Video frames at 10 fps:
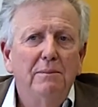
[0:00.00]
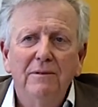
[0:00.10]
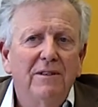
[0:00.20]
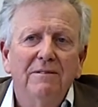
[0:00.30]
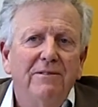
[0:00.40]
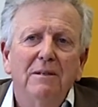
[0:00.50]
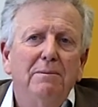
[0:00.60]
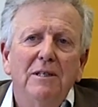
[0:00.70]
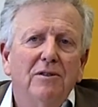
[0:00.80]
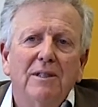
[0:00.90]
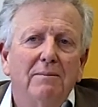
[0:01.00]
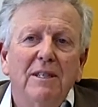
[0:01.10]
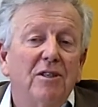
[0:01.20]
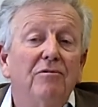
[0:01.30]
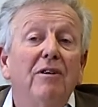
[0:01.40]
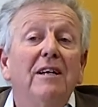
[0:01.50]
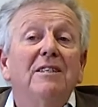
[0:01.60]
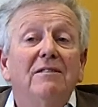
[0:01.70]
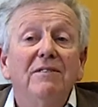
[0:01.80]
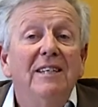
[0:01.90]
women from the Philippines or something is a
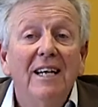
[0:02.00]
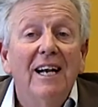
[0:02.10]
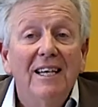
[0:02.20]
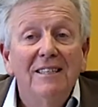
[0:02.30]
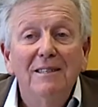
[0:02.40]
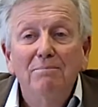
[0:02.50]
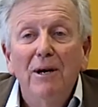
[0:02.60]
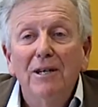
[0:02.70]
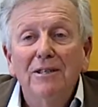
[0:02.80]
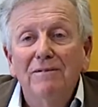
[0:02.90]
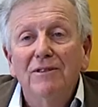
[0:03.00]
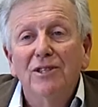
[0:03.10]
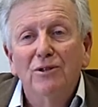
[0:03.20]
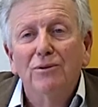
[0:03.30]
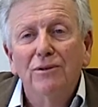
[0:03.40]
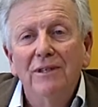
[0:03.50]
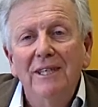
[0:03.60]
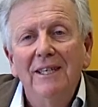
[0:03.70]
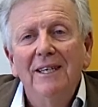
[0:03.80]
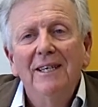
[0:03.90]
relatively neglected part of the
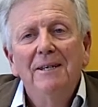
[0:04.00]
story.